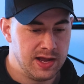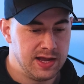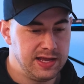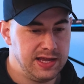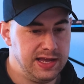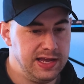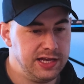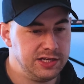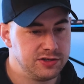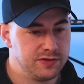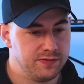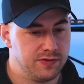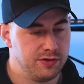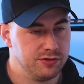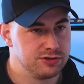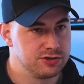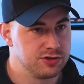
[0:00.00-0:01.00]
Each of
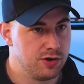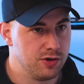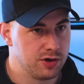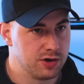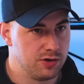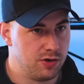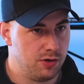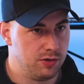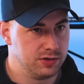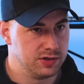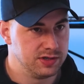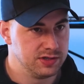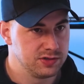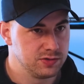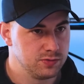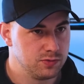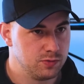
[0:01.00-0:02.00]
those token
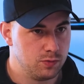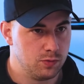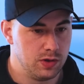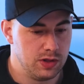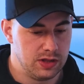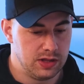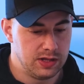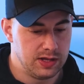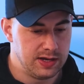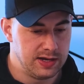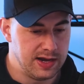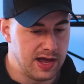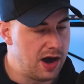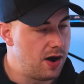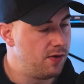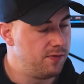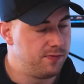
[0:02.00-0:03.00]
holders will
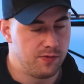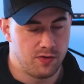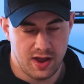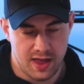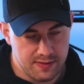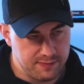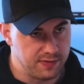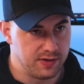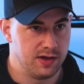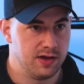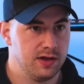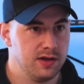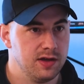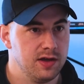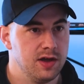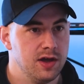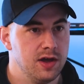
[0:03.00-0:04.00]
now
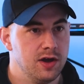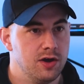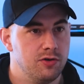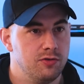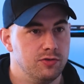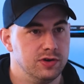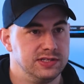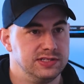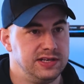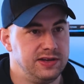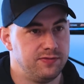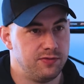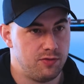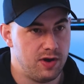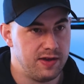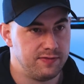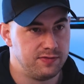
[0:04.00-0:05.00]
forever receive
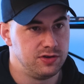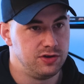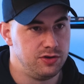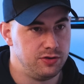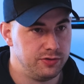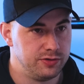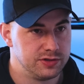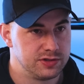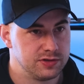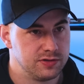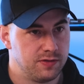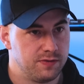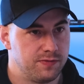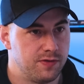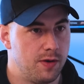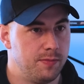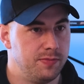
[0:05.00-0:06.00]
revenues
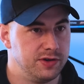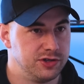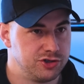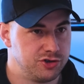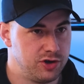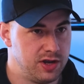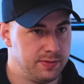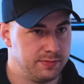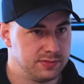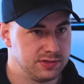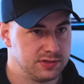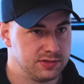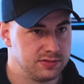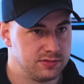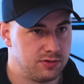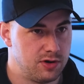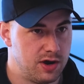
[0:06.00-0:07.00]
from the streams,
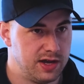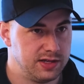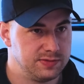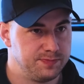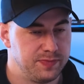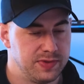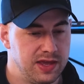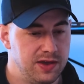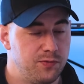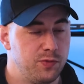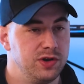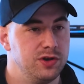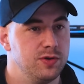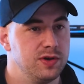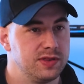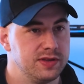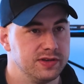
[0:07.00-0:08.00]
right? If we
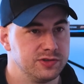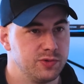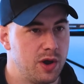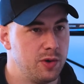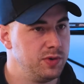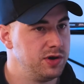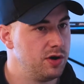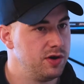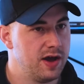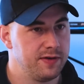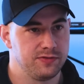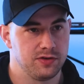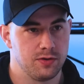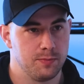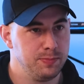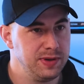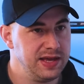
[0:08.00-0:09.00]
do it this way, we don't have to
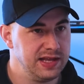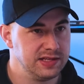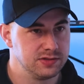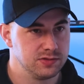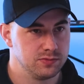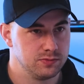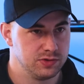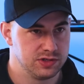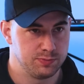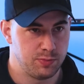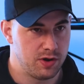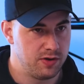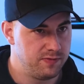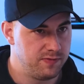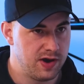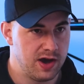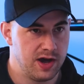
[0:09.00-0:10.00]
compete with
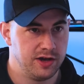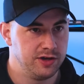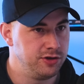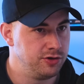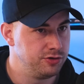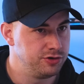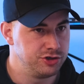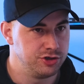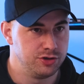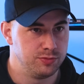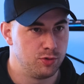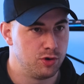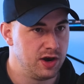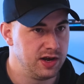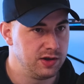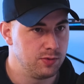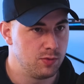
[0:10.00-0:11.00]
Spotify, YouTube,
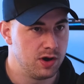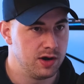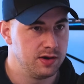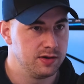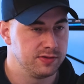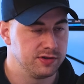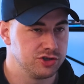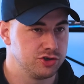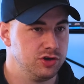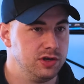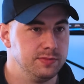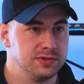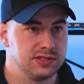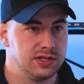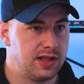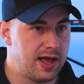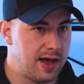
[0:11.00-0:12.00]
or anyone. The streams
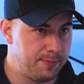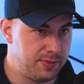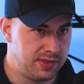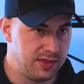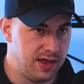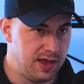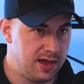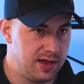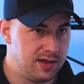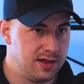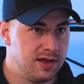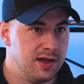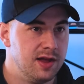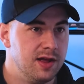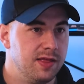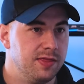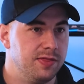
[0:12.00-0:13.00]
still happen there.
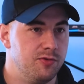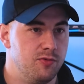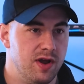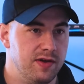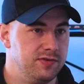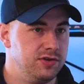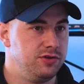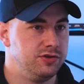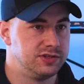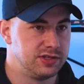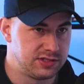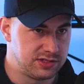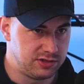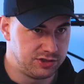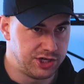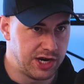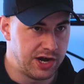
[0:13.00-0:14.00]
The revenues are
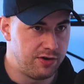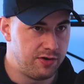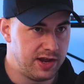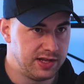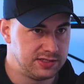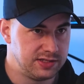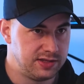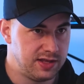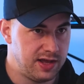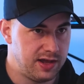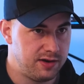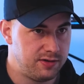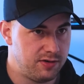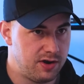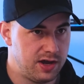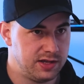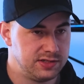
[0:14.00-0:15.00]
still generated there,
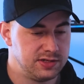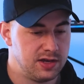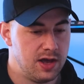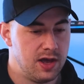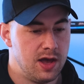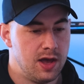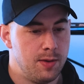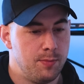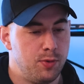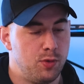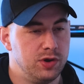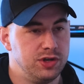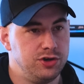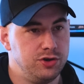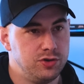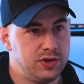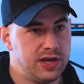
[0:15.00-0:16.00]
right? But
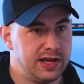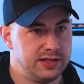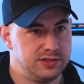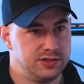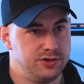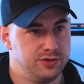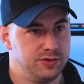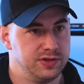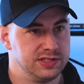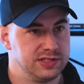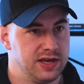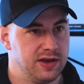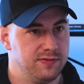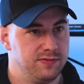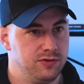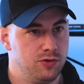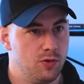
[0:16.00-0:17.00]
what you get to do is
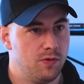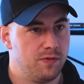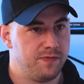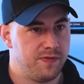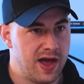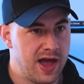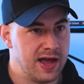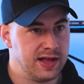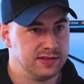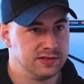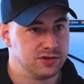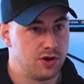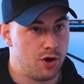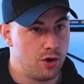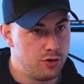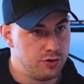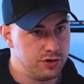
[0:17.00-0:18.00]
give your fans
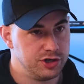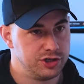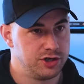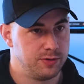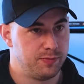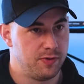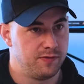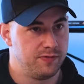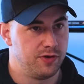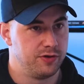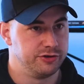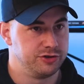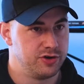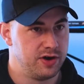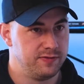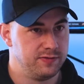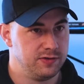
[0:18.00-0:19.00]
ownership of
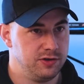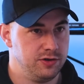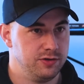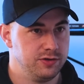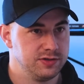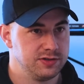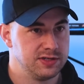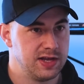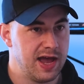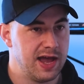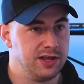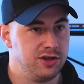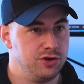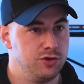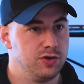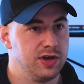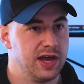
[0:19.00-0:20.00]
those revenues and
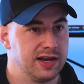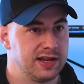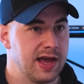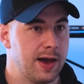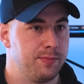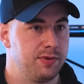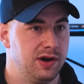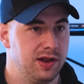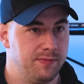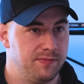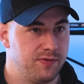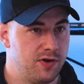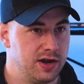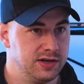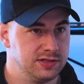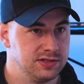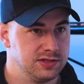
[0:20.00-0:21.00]
you get capital up
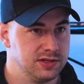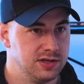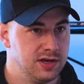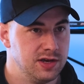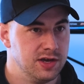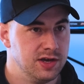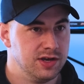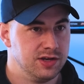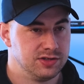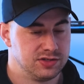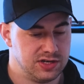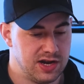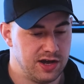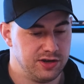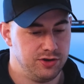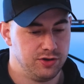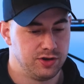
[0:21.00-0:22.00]
front. So
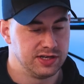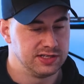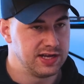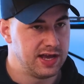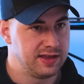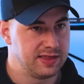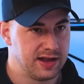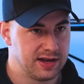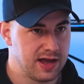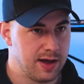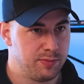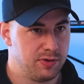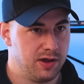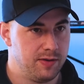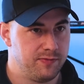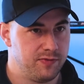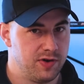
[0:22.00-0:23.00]
now you can take that
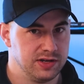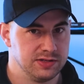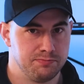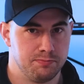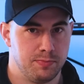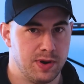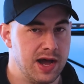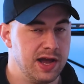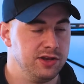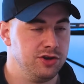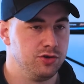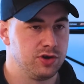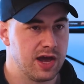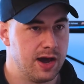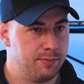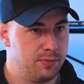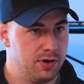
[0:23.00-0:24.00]
capital up front, buy a new
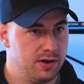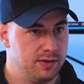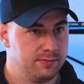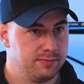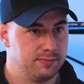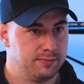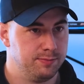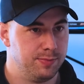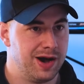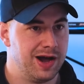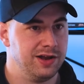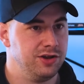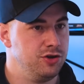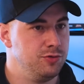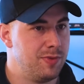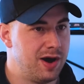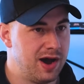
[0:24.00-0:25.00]
camera, buy a
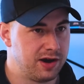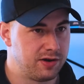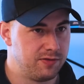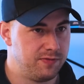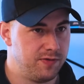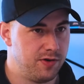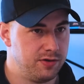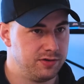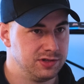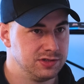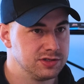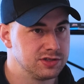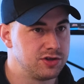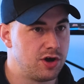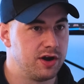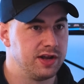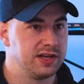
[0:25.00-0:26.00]
new microphone,
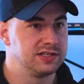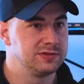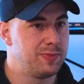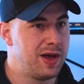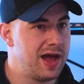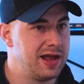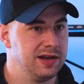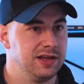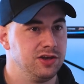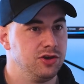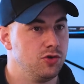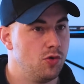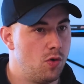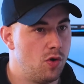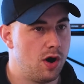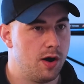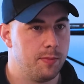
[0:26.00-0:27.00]
start expanding
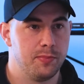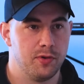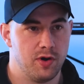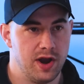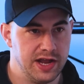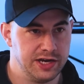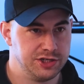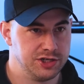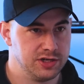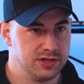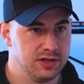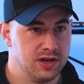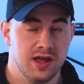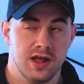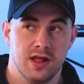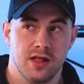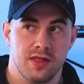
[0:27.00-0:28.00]
your operation.
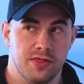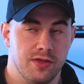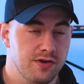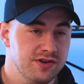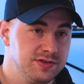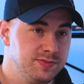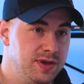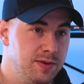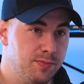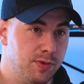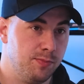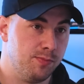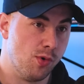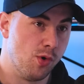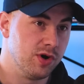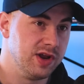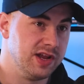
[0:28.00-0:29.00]
Those people
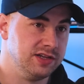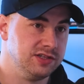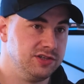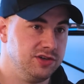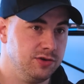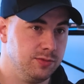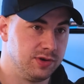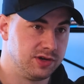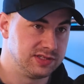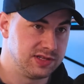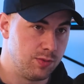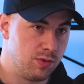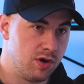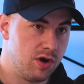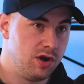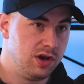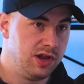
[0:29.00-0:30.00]
bought into you because they
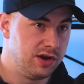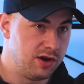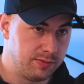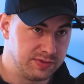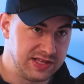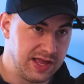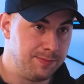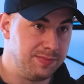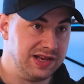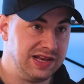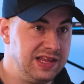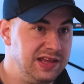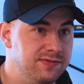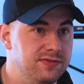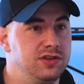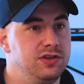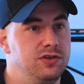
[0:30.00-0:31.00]
were early adopters. They
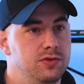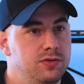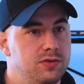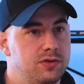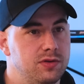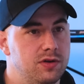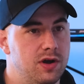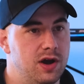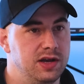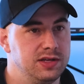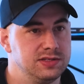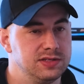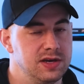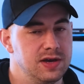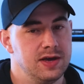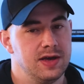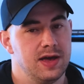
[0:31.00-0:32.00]
believe in you, right?
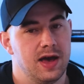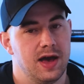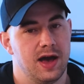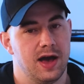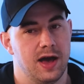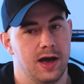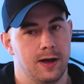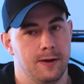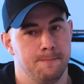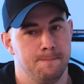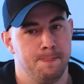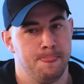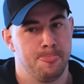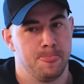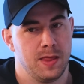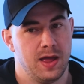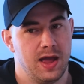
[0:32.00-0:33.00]

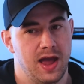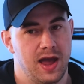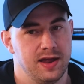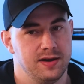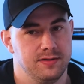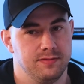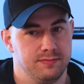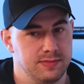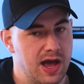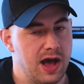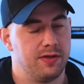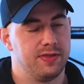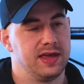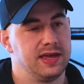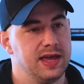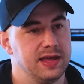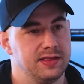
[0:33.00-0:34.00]
And now
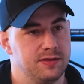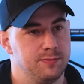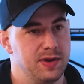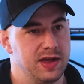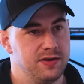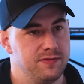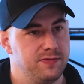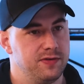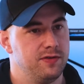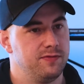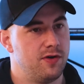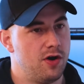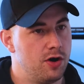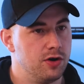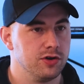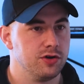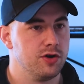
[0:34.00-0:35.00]
they get the benefit of
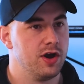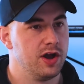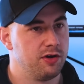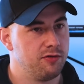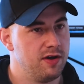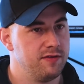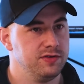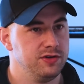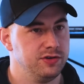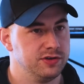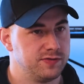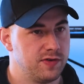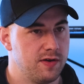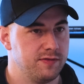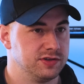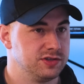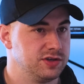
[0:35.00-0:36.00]
ongoing revenues
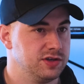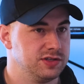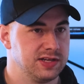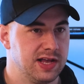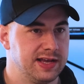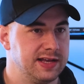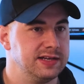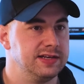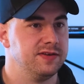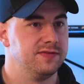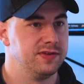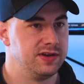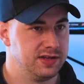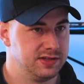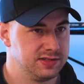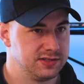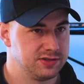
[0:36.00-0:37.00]
forever. So it's like a
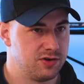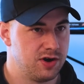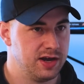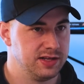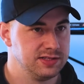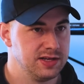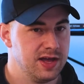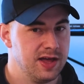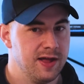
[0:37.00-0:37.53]
dividends, right?